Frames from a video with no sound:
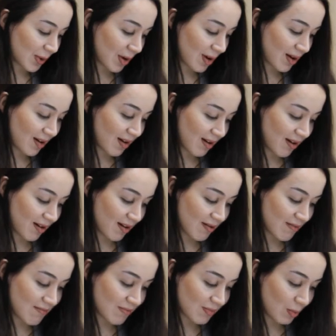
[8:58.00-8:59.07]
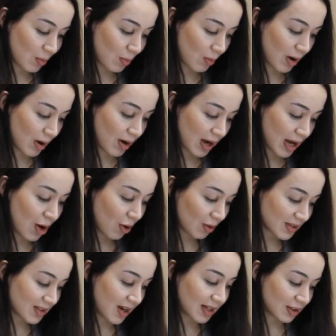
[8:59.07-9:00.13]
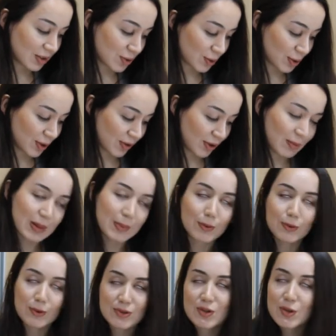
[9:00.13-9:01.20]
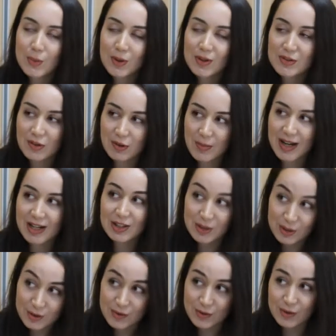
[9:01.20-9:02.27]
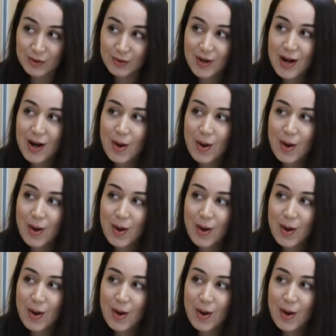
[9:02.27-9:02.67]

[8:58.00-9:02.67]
but alongside the truth, there are people who still want to remain neutral.